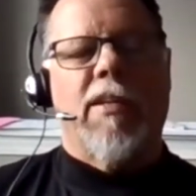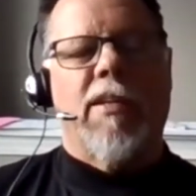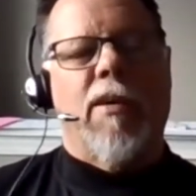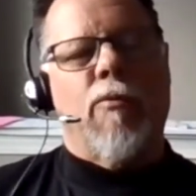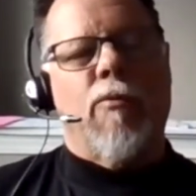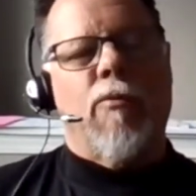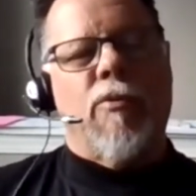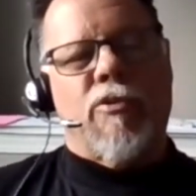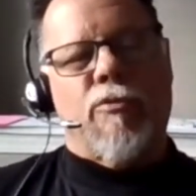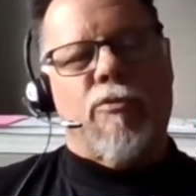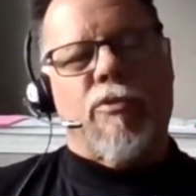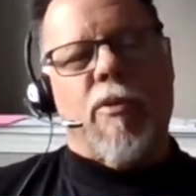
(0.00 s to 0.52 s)
that
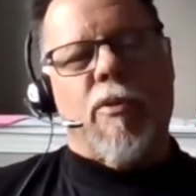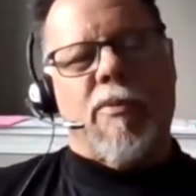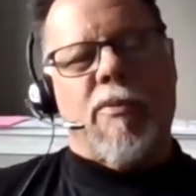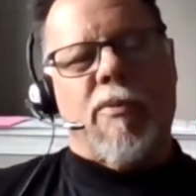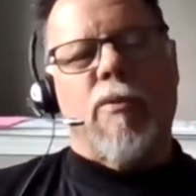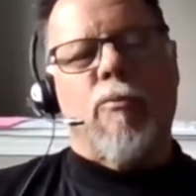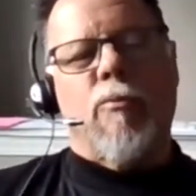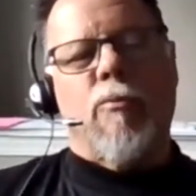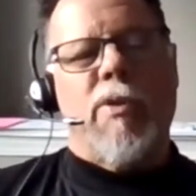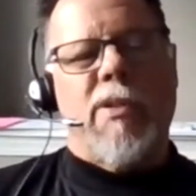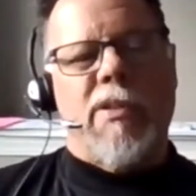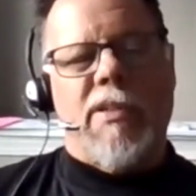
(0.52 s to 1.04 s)
was
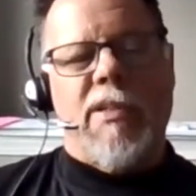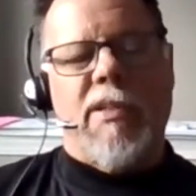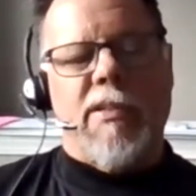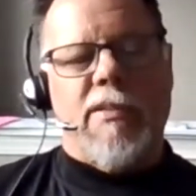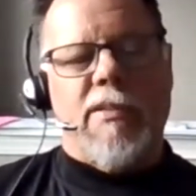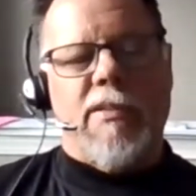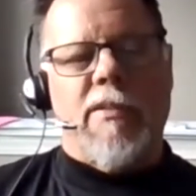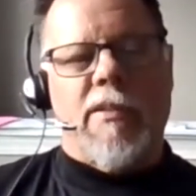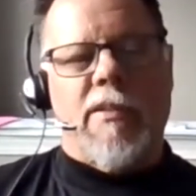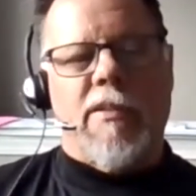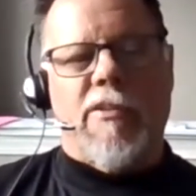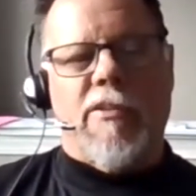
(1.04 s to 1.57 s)
something we did
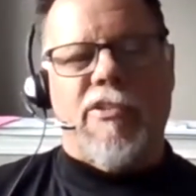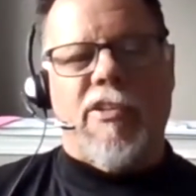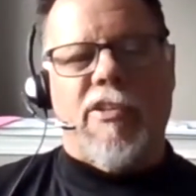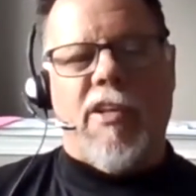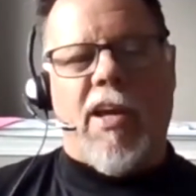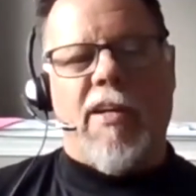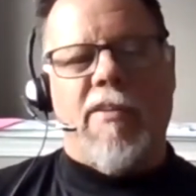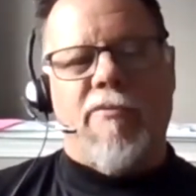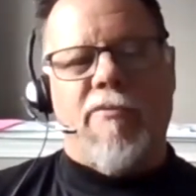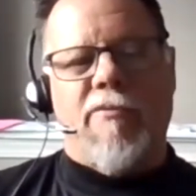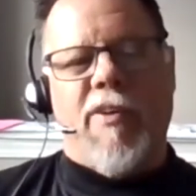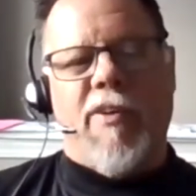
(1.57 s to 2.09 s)
in the
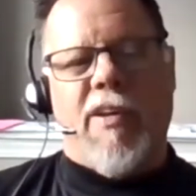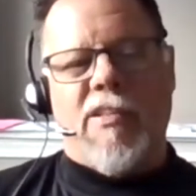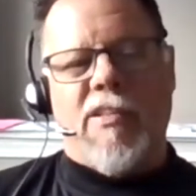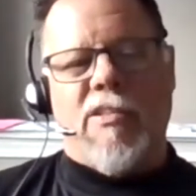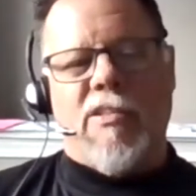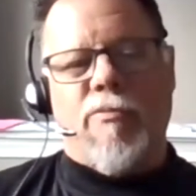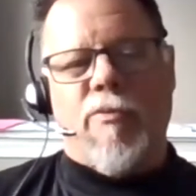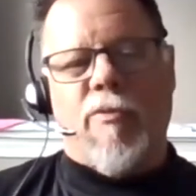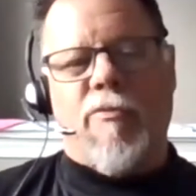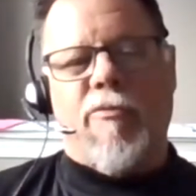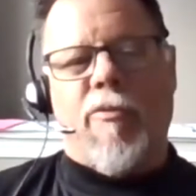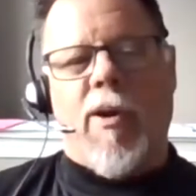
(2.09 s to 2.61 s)
design
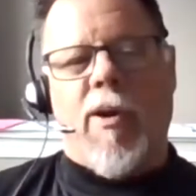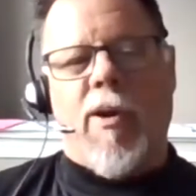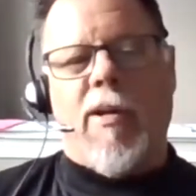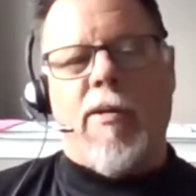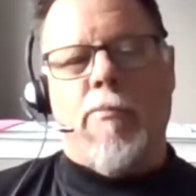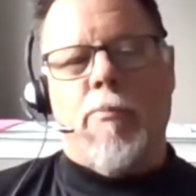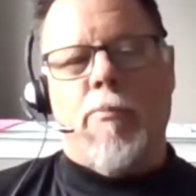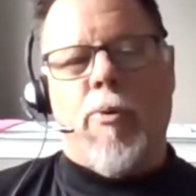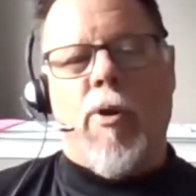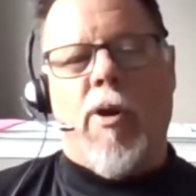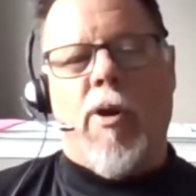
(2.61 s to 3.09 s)
phase of a